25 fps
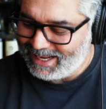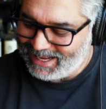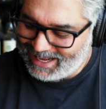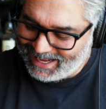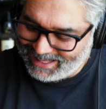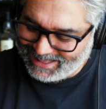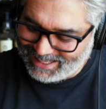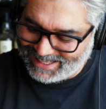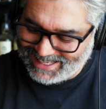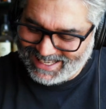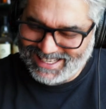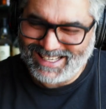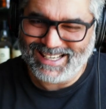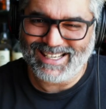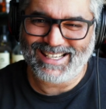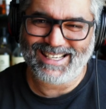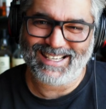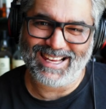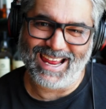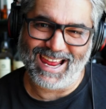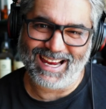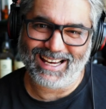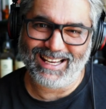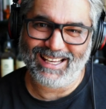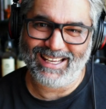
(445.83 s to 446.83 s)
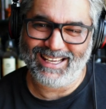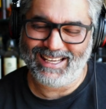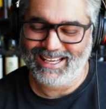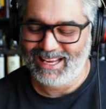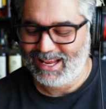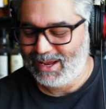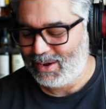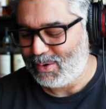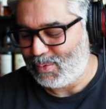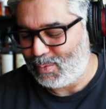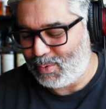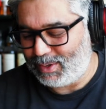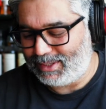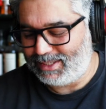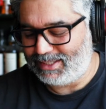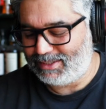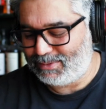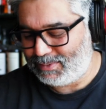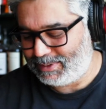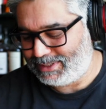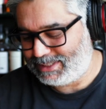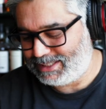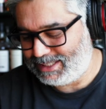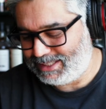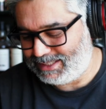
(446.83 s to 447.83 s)
And this is exactly what this
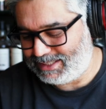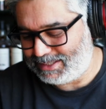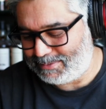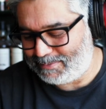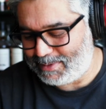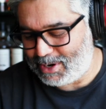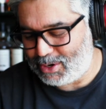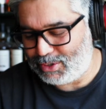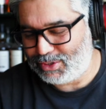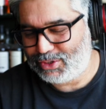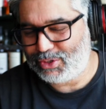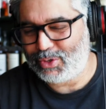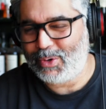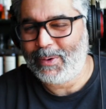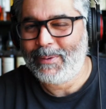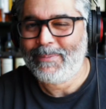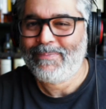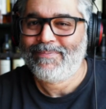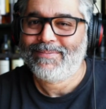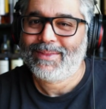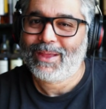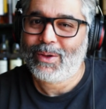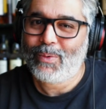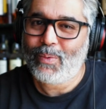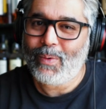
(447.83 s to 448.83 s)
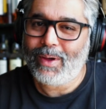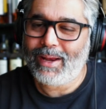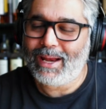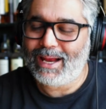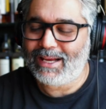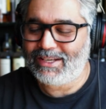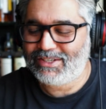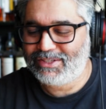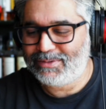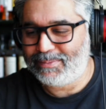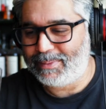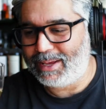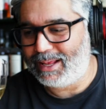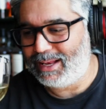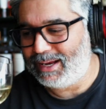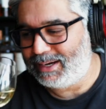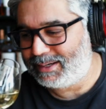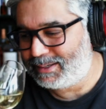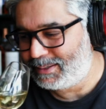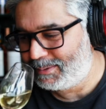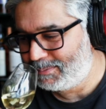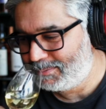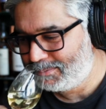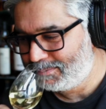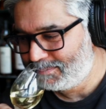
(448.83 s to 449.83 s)
whiskey is about. So when I smell it,